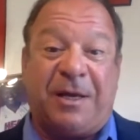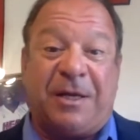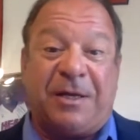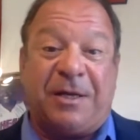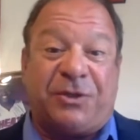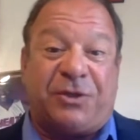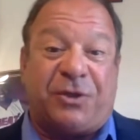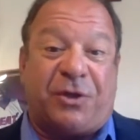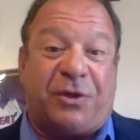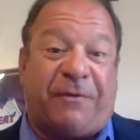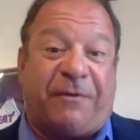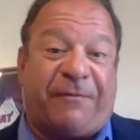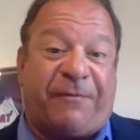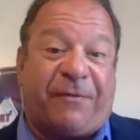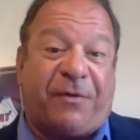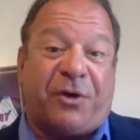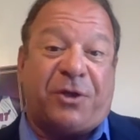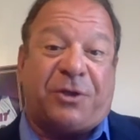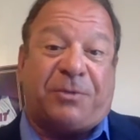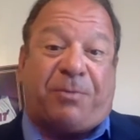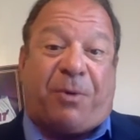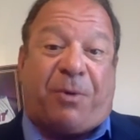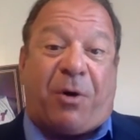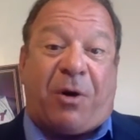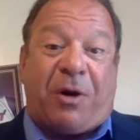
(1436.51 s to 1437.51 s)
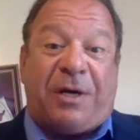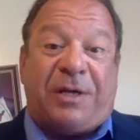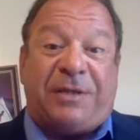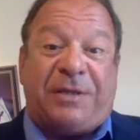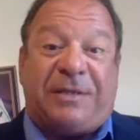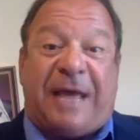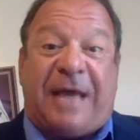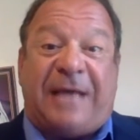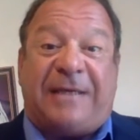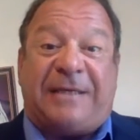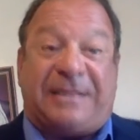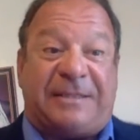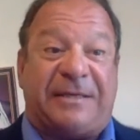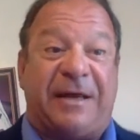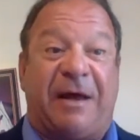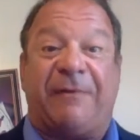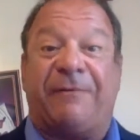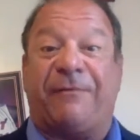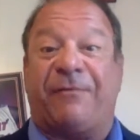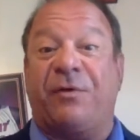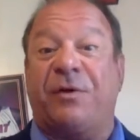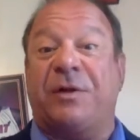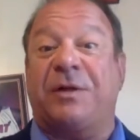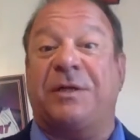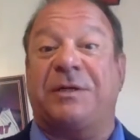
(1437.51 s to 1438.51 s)
So the first part is that
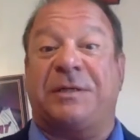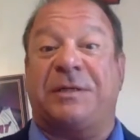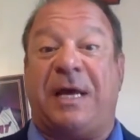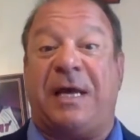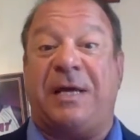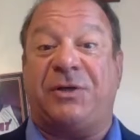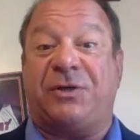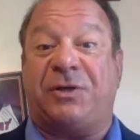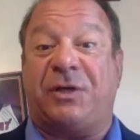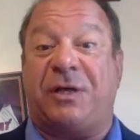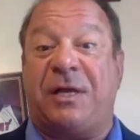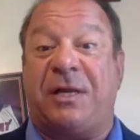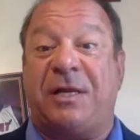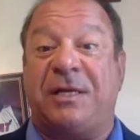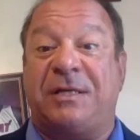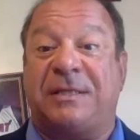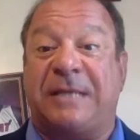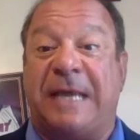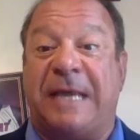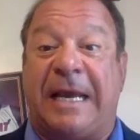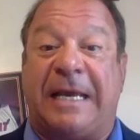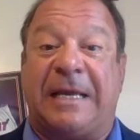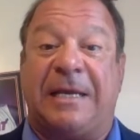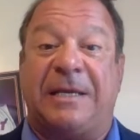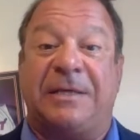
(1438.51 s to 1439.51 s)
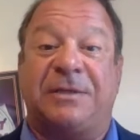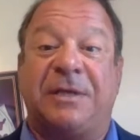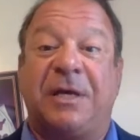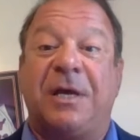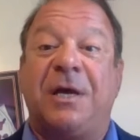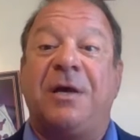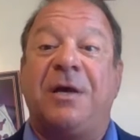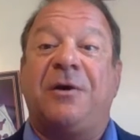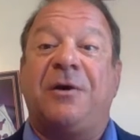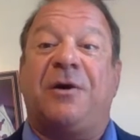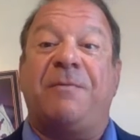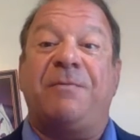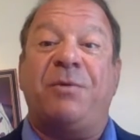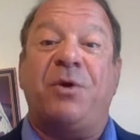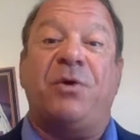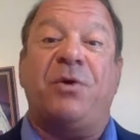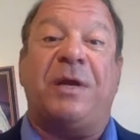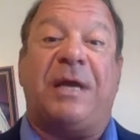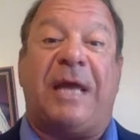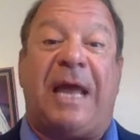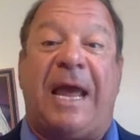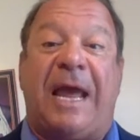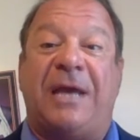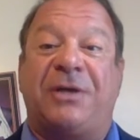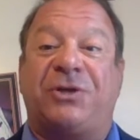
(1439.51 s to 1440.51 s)
self-realization, and the second is
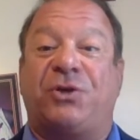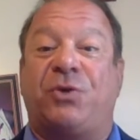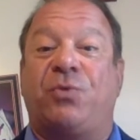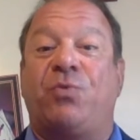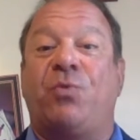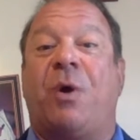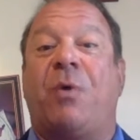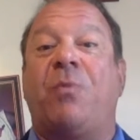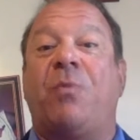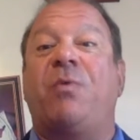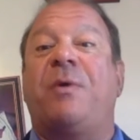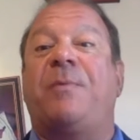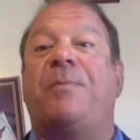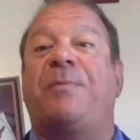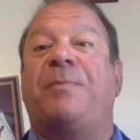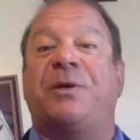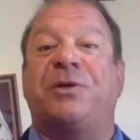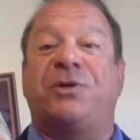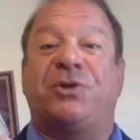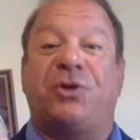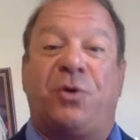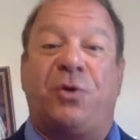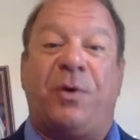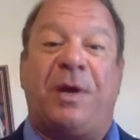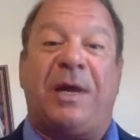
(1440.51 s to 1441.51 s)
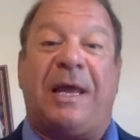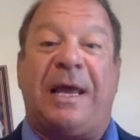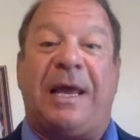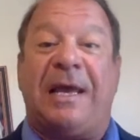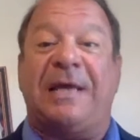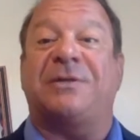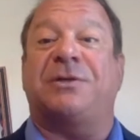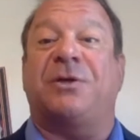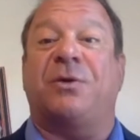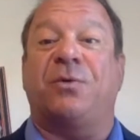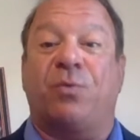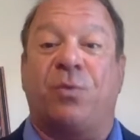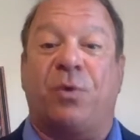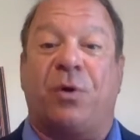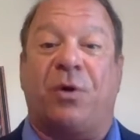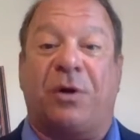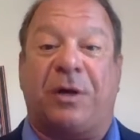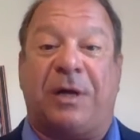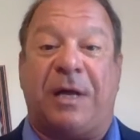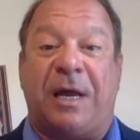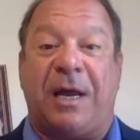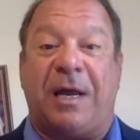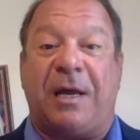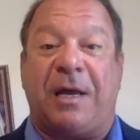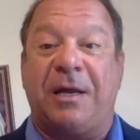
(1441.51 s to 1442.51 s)
communication. What we've been doing isn't
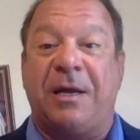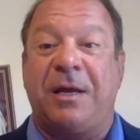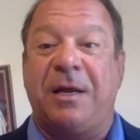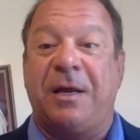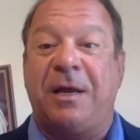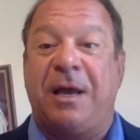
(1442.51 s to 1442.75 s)
working.